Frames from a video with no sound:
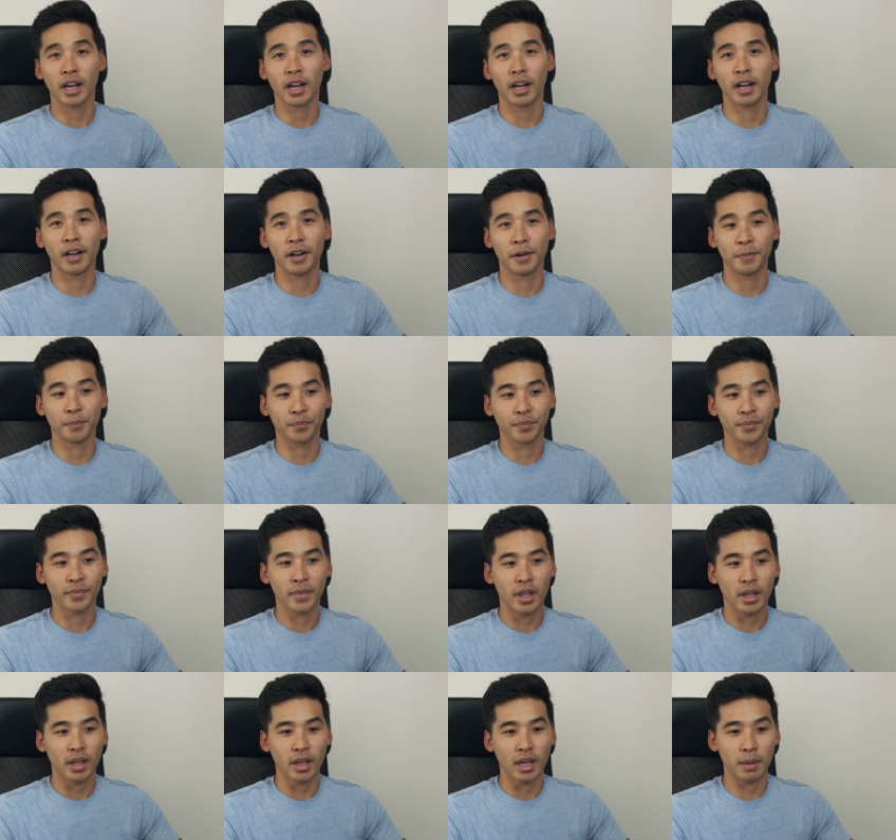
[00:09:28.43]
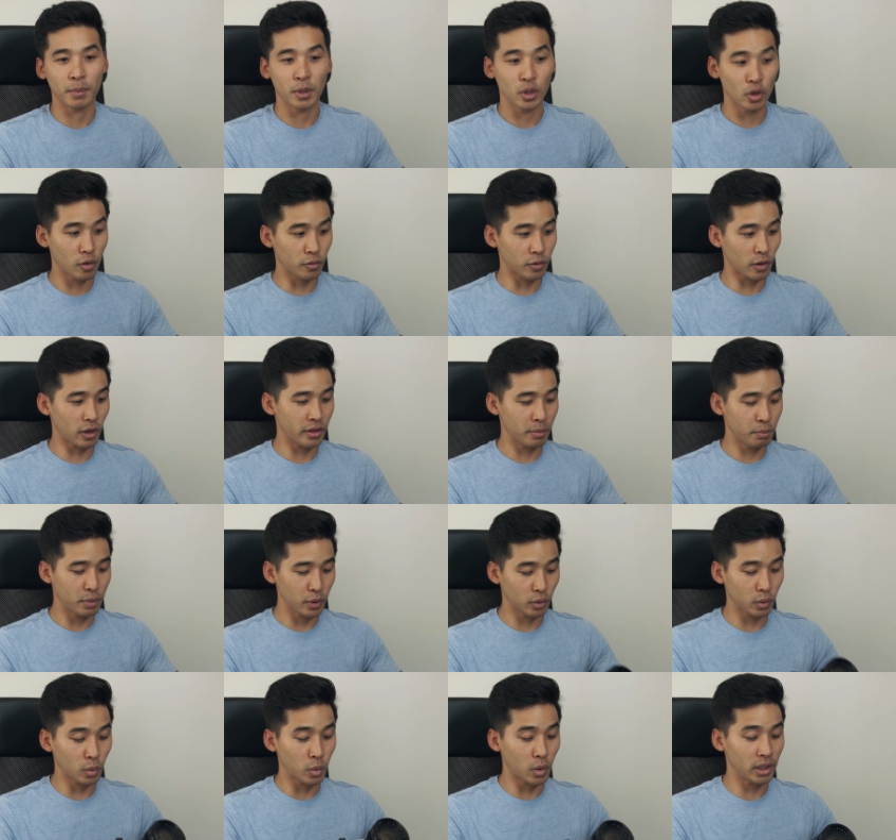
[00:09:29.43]
I mean, overall, the
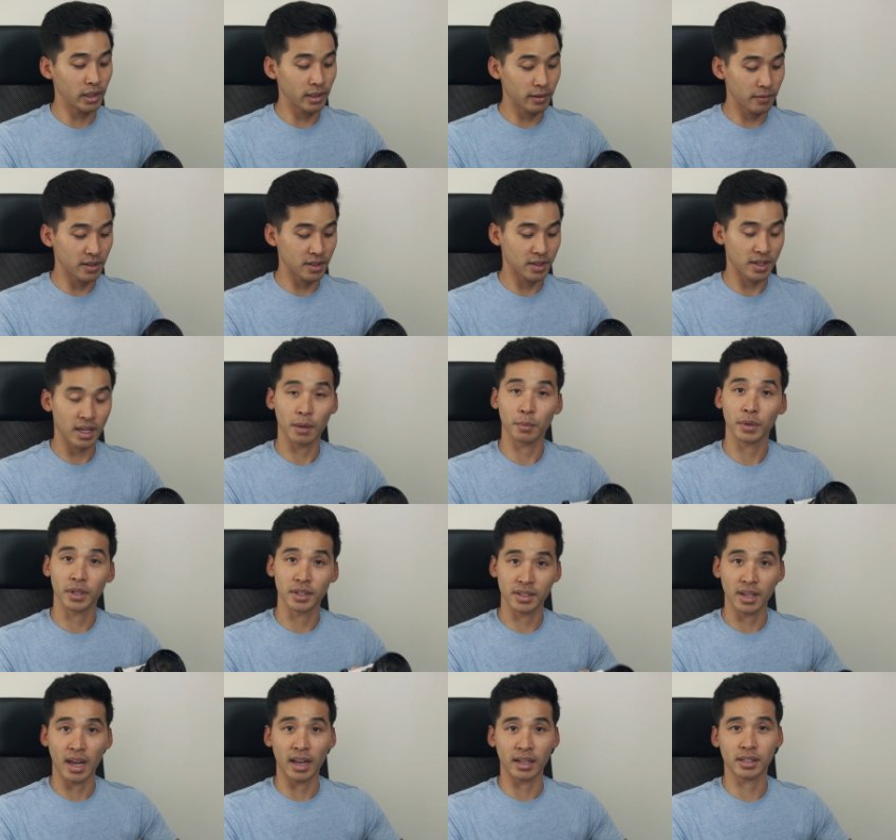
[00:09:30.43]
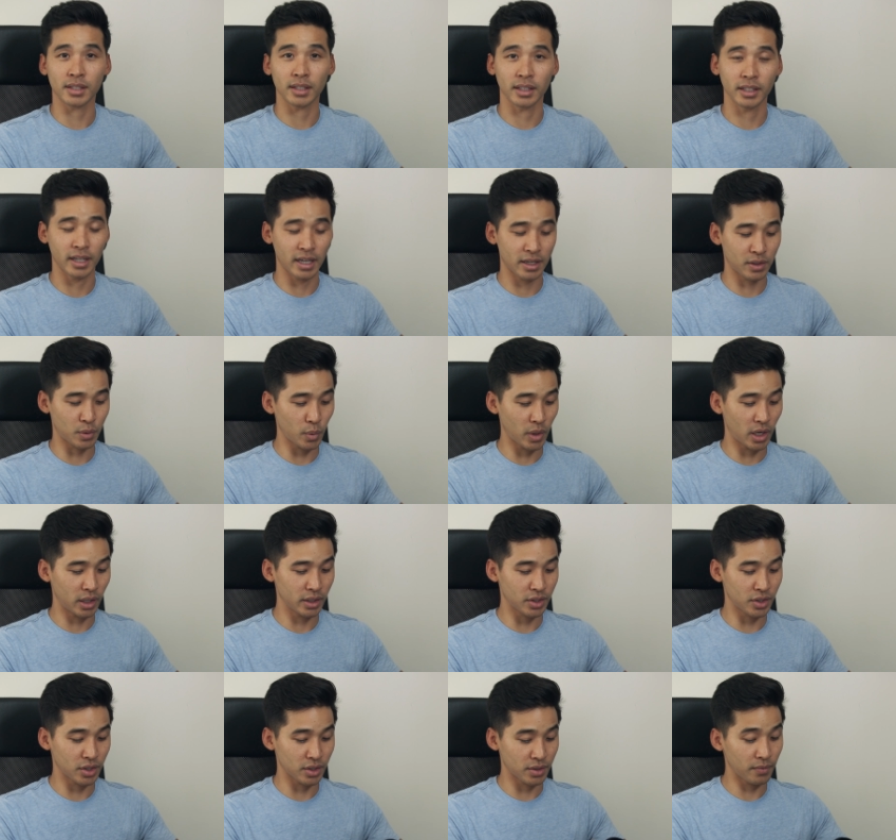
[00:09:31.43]
build quality of this camera is excellent as well.
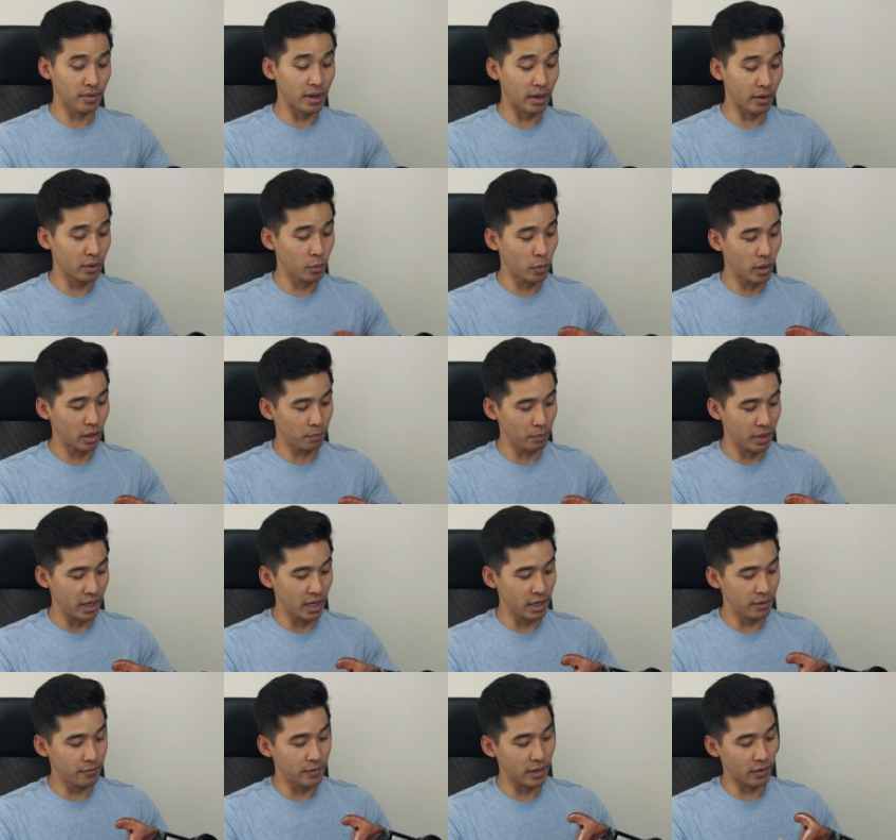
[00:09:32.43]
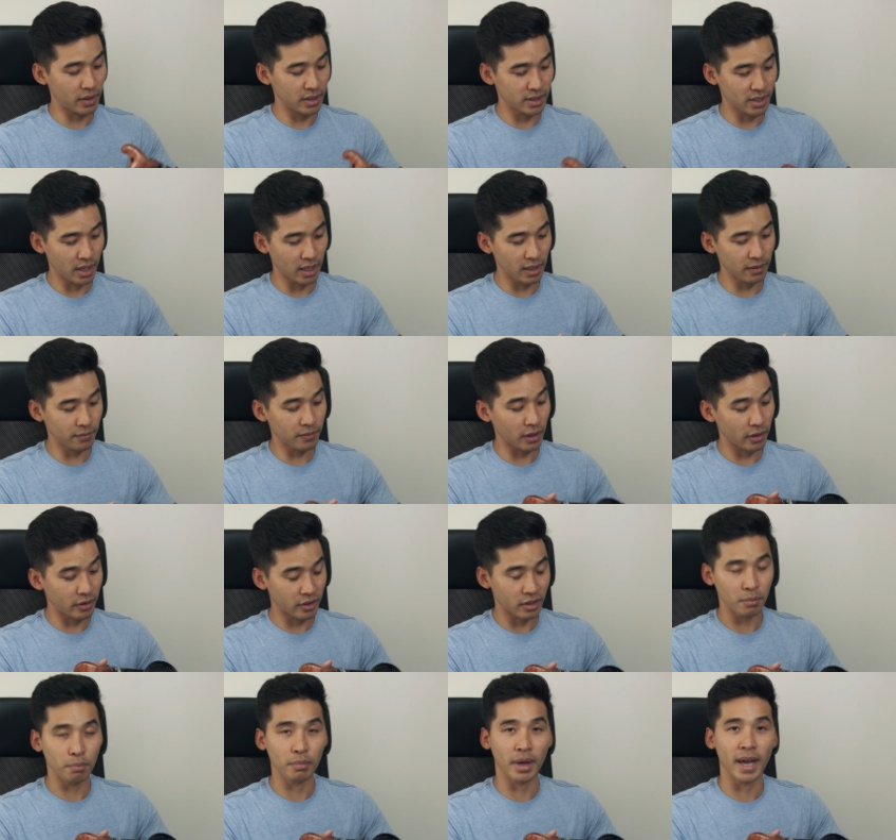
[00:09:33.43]
It's just very well made, very tight, very
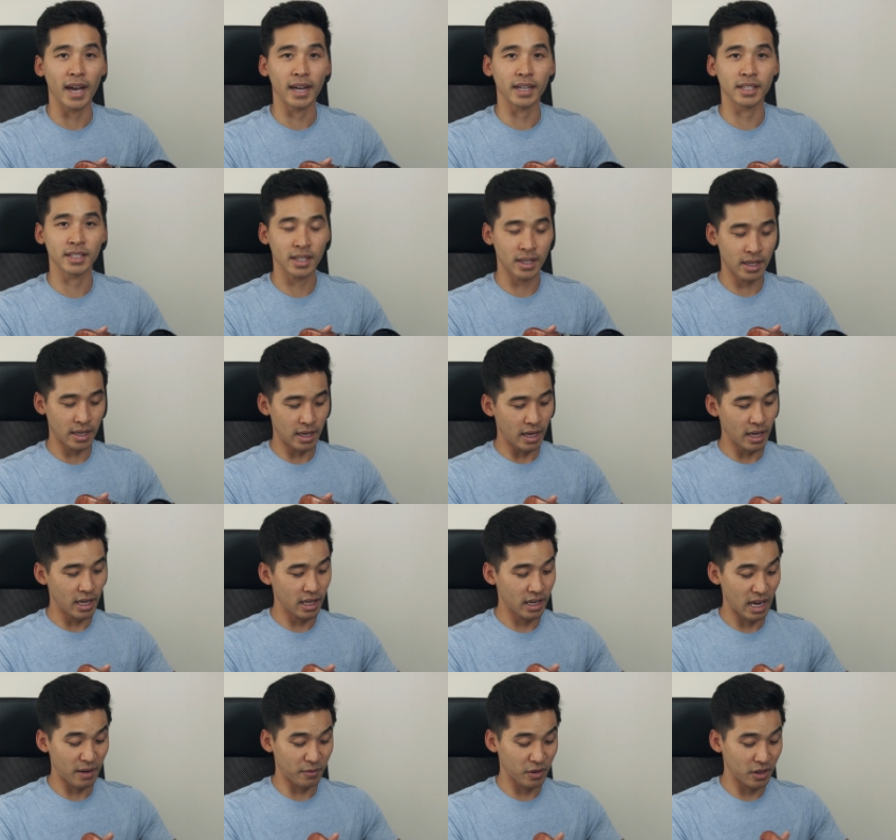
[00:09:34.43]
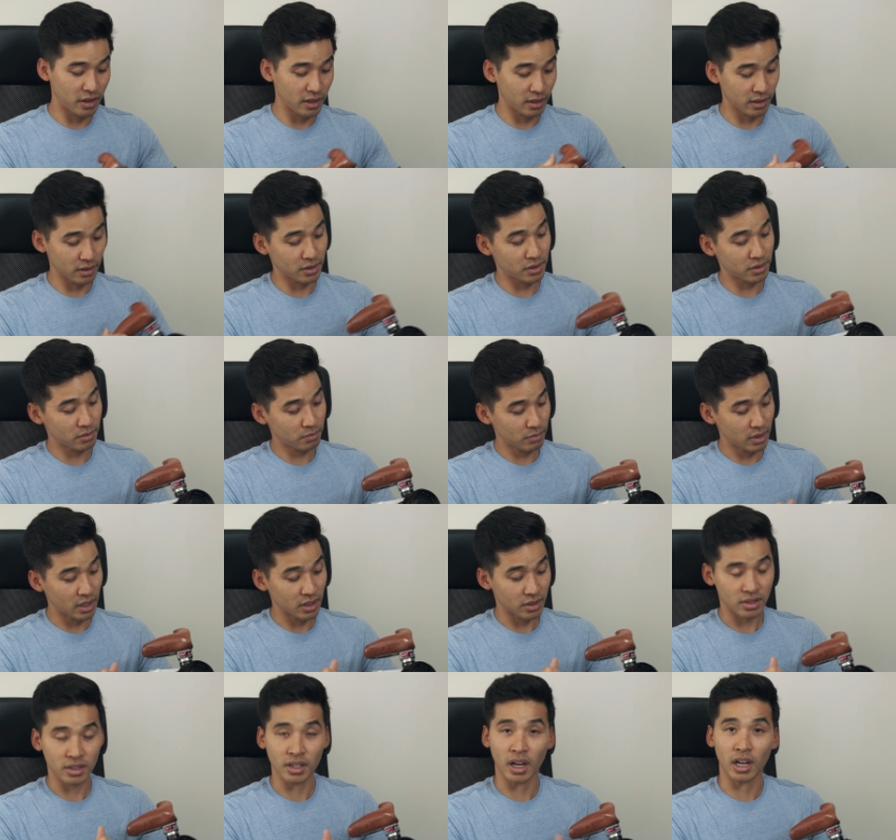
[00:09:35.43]
compact, and everything is
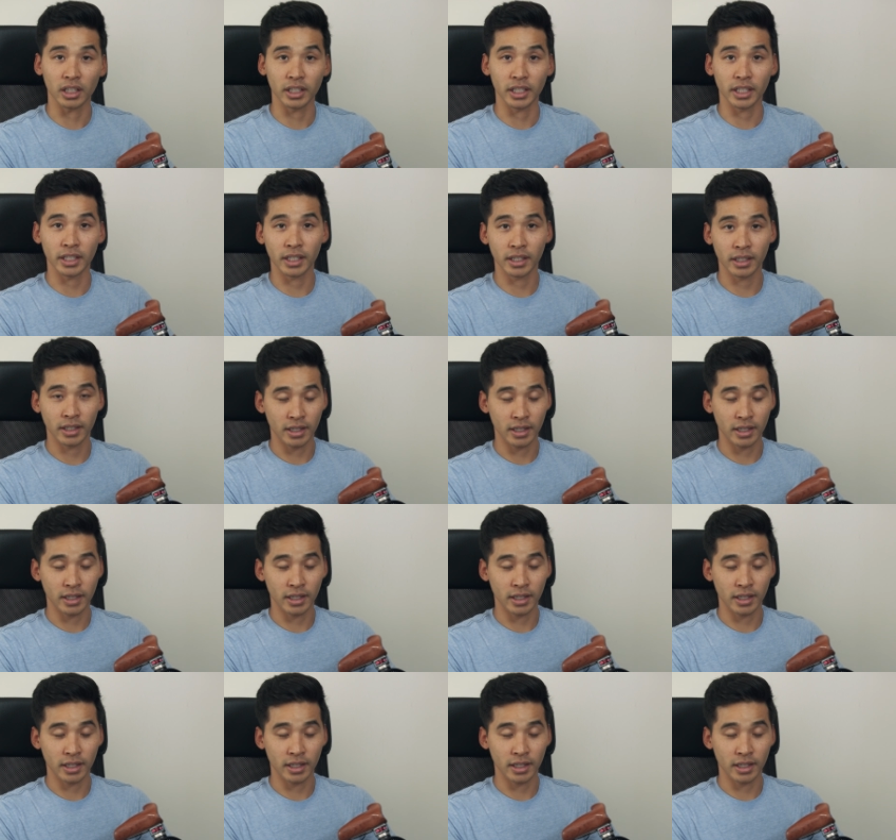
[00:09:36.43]
solid,